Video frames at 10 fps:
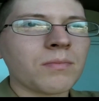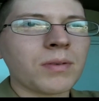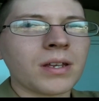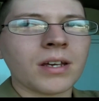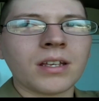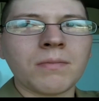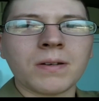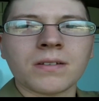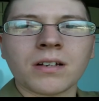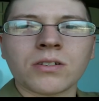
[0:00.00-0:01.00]
Been uh,
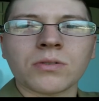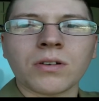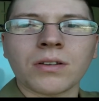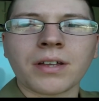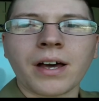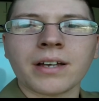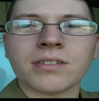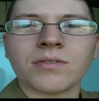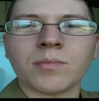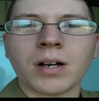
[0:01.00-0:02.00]
keeping in touch with all the
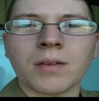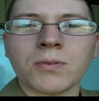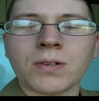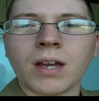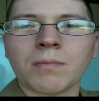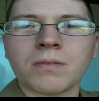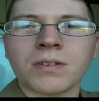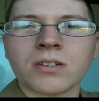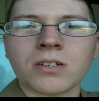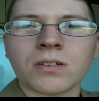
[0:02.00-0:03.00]
guys from my boot camp
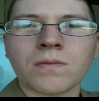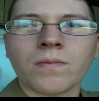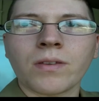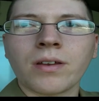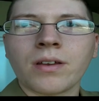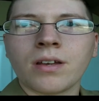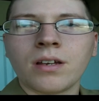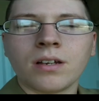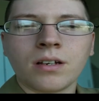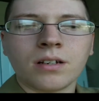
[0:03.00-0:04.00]
division.
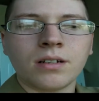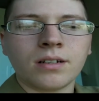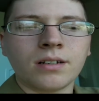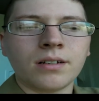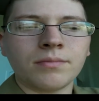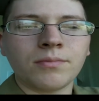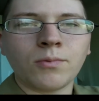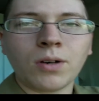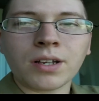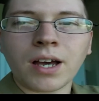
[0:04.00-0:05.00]

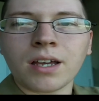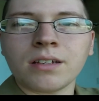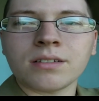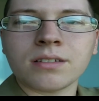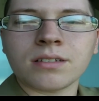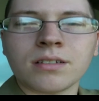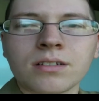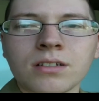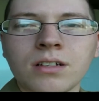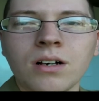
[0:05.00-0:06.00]
Um, one guy is
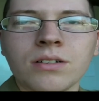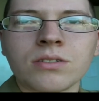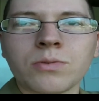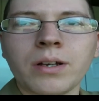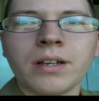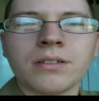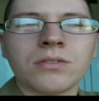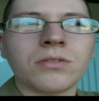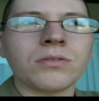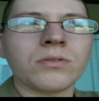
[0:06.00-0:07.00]
on his way
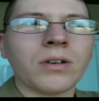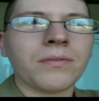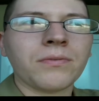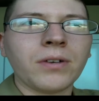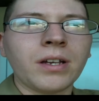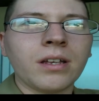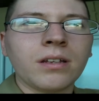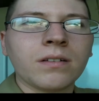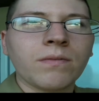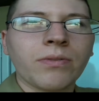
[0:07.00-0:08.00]
to a
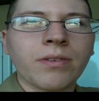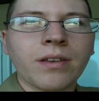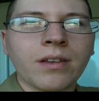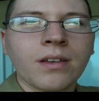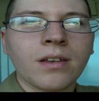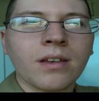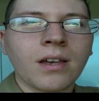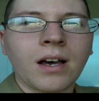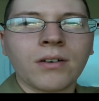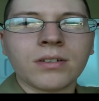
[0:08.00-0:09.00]
frigate
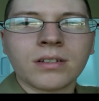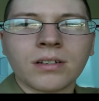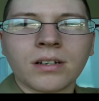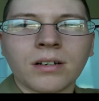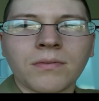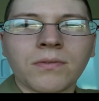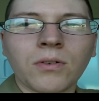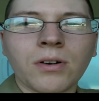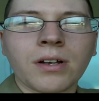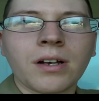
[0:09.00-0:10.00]
out in uh,
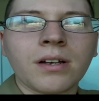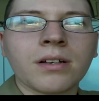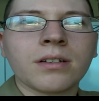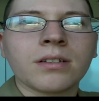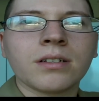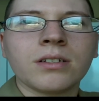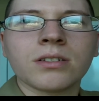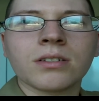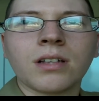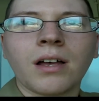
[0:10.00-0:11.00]
Florida. He
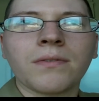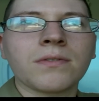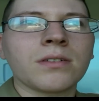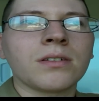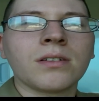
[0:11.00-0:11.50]
just left.